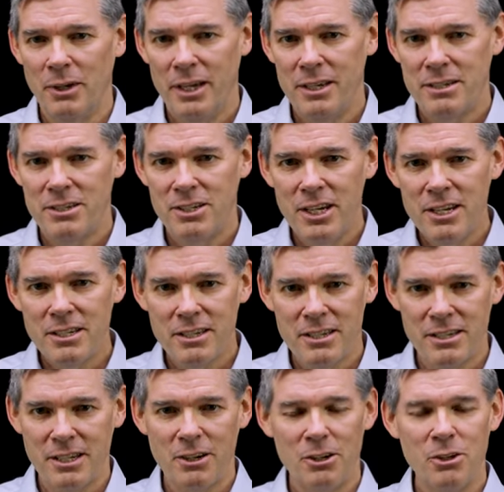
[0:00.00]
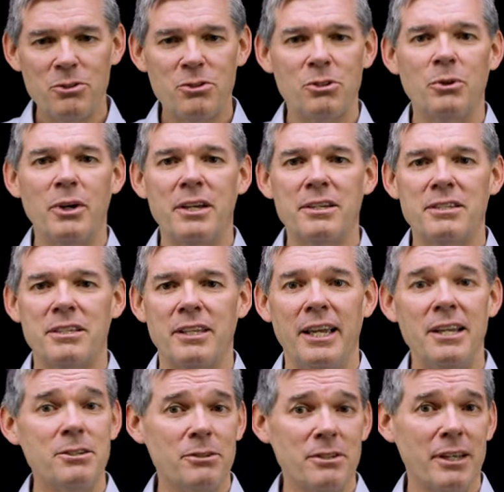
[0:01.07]
as Jesus is introduced to us, the
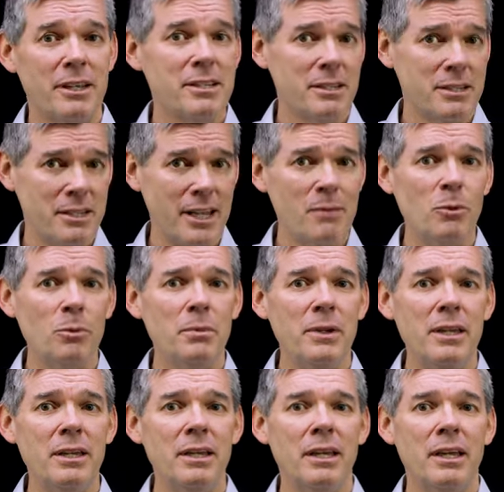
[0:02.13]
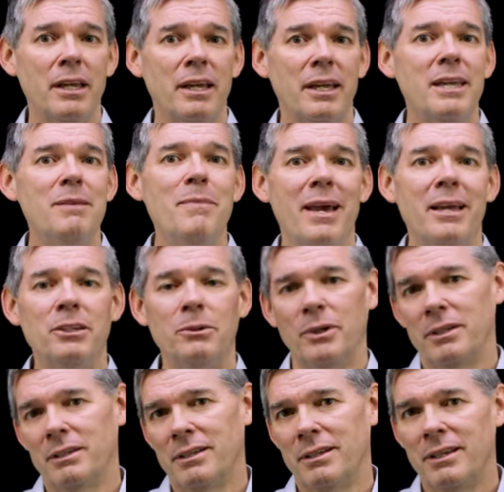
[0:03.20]
angel says his name will be
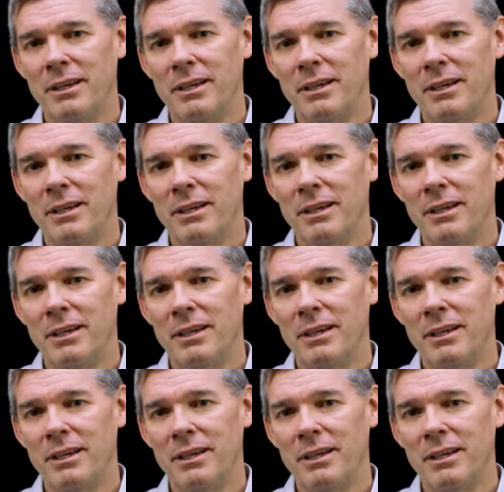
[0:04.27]
Emmanuel